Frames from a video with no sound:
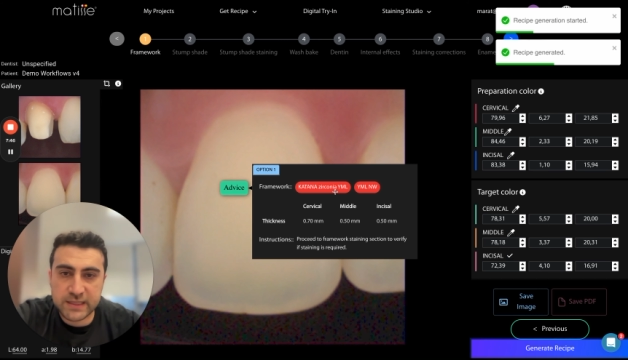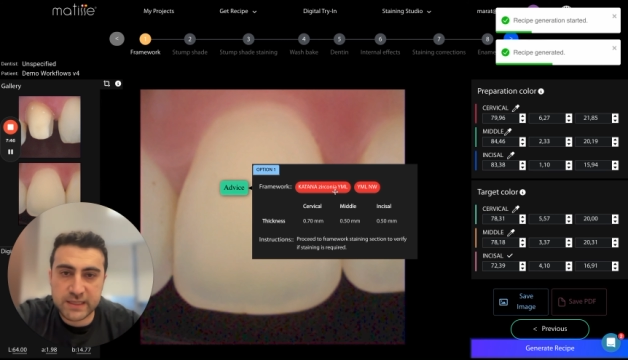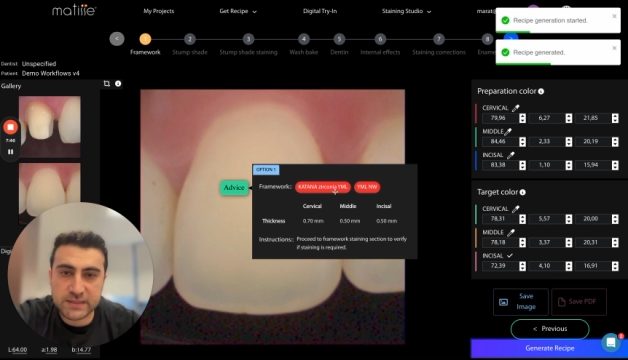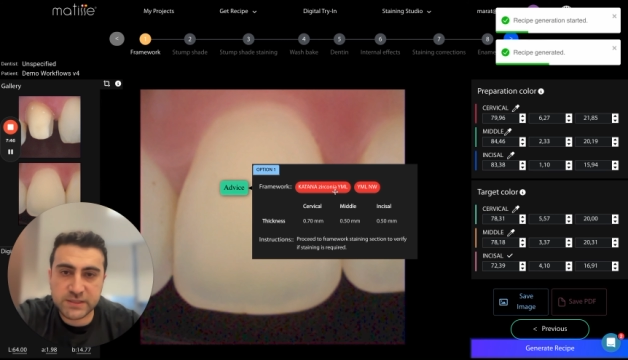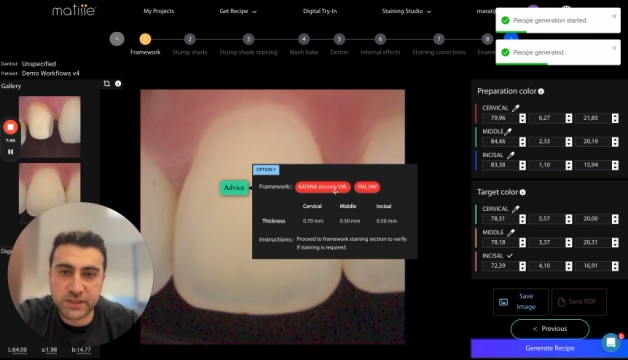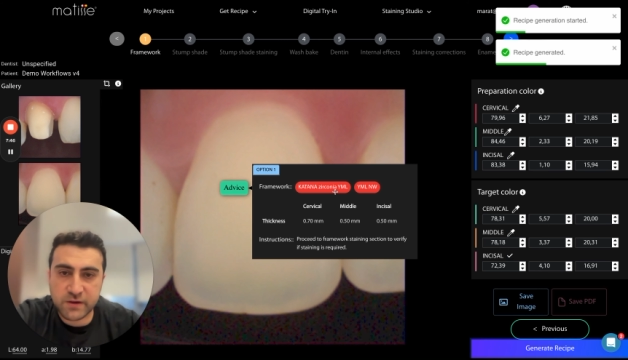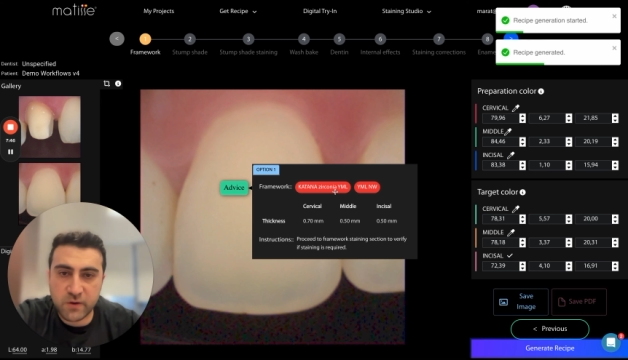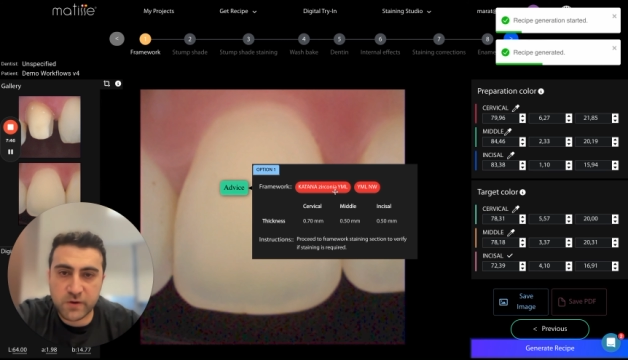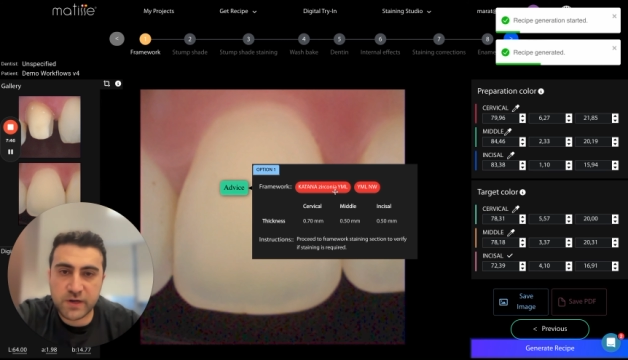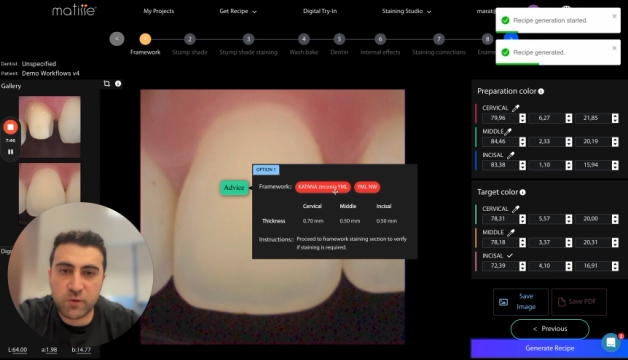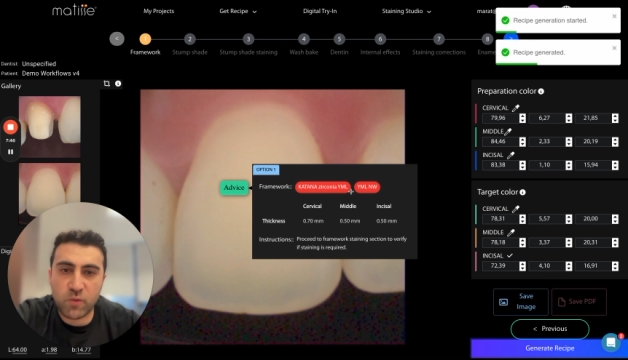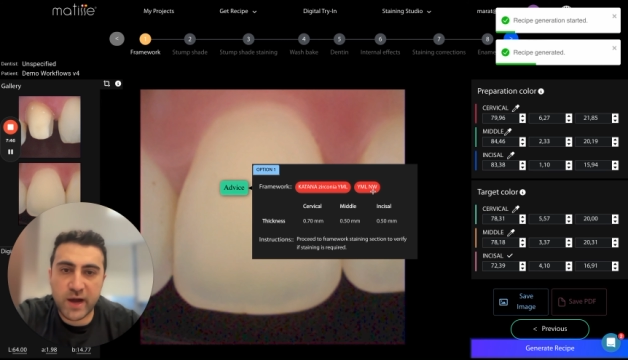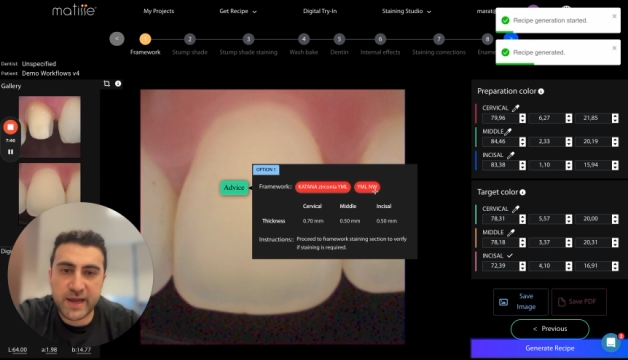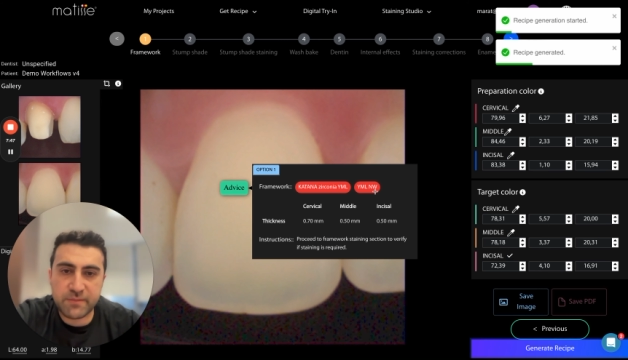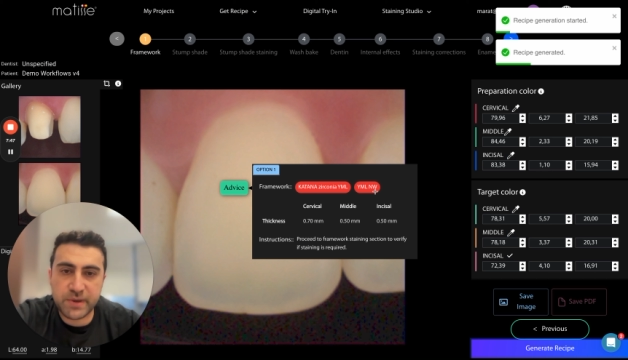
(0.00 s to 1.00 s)
Zirconia
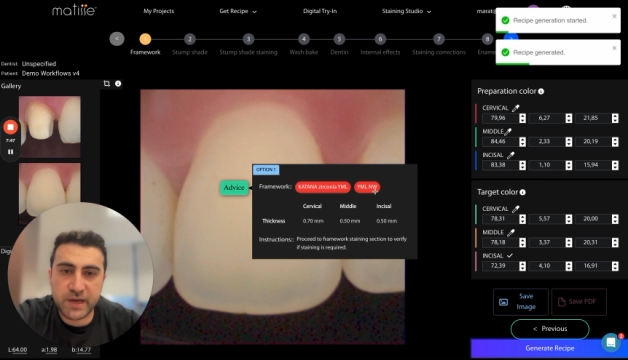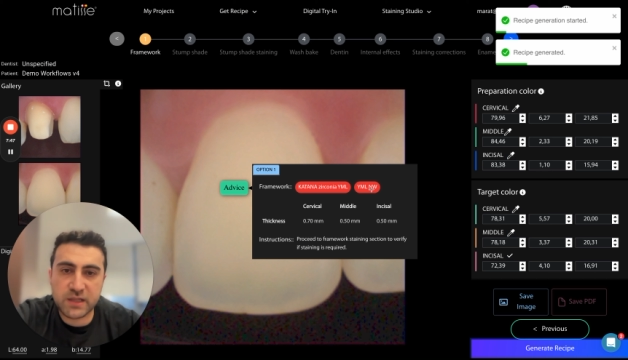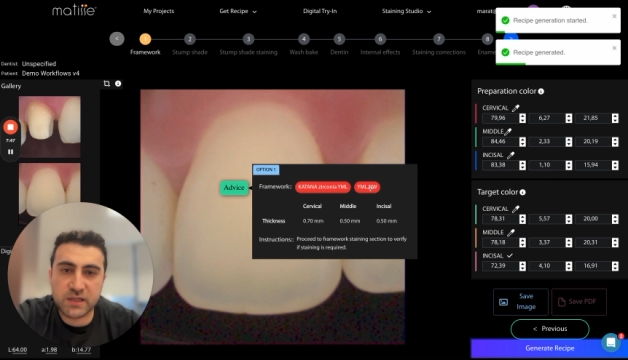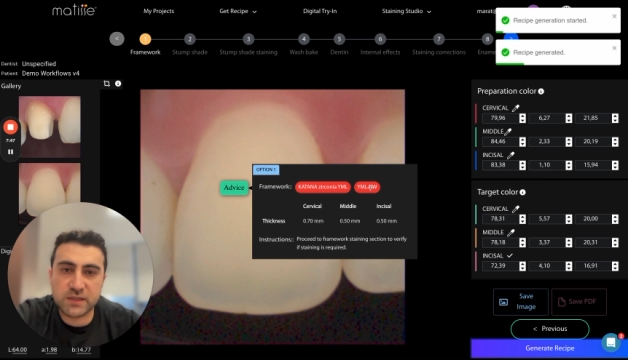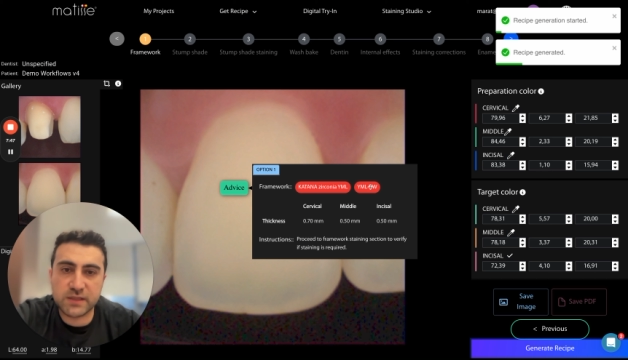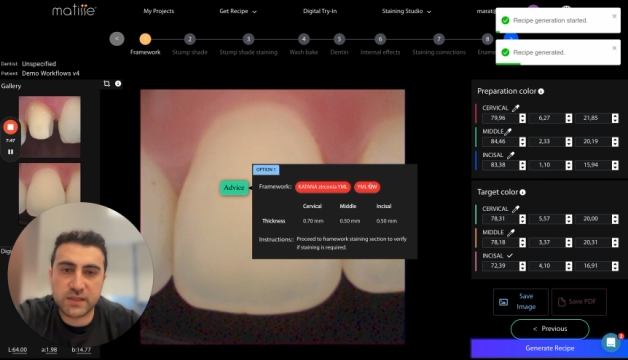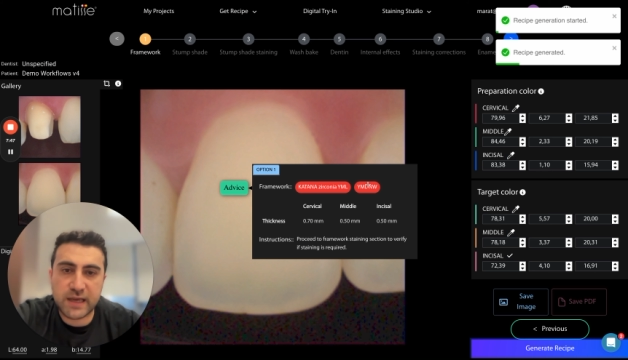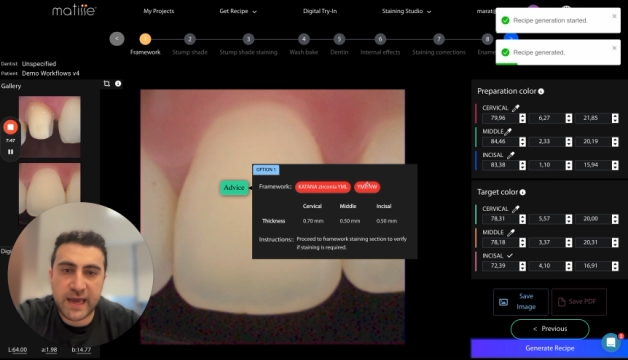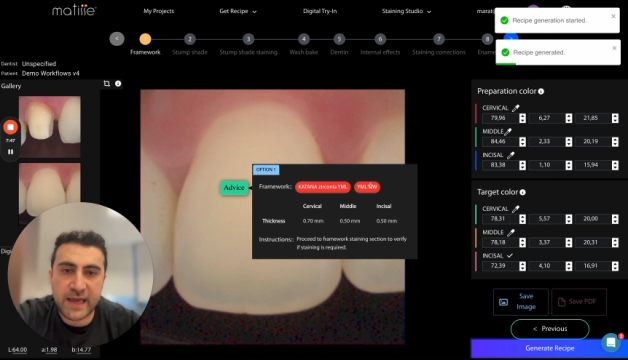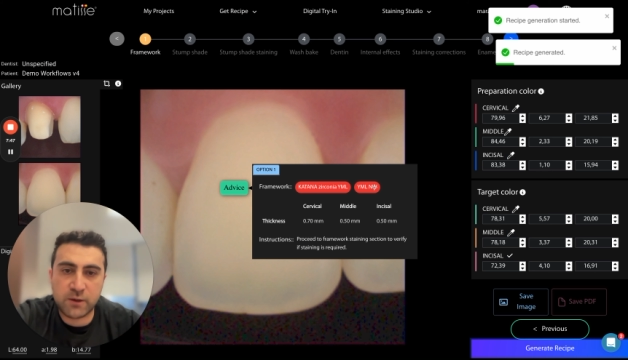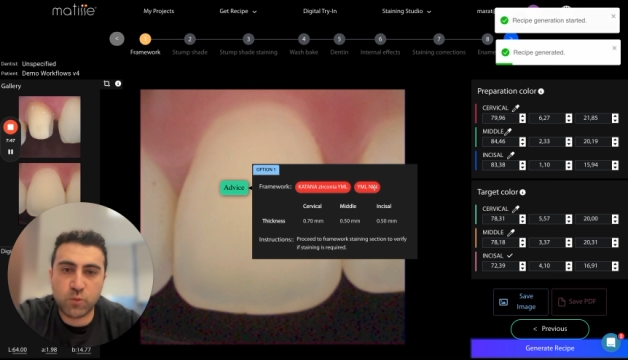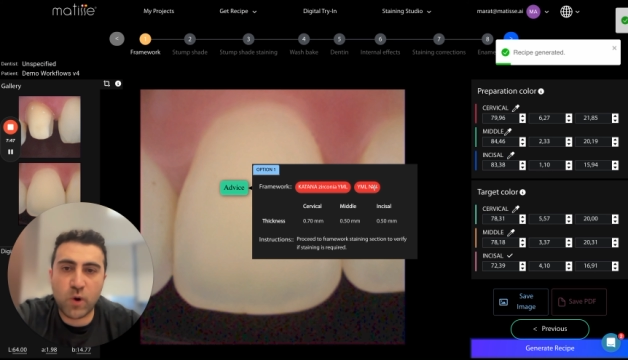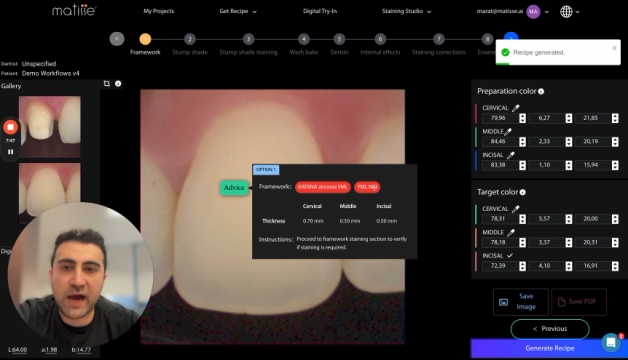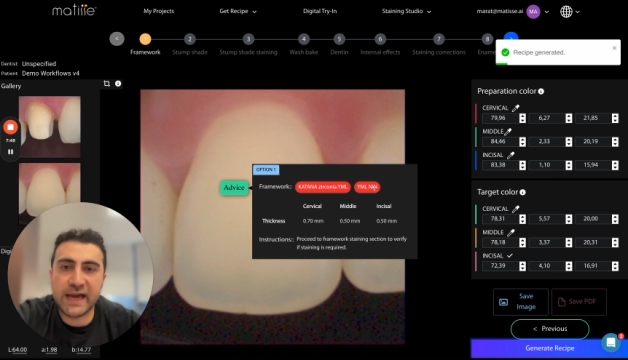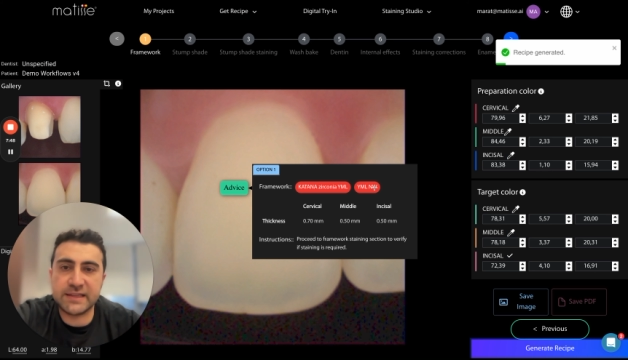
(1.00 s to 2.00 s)
YML and
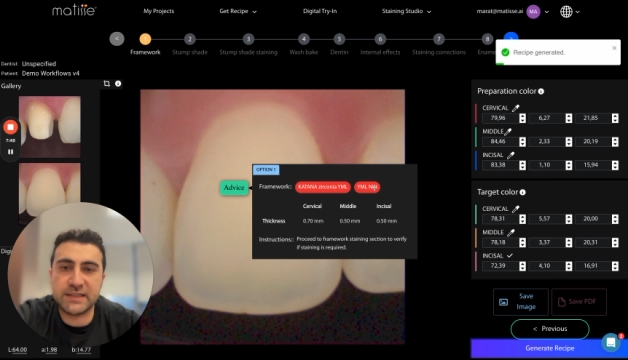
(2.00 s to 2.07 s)
white.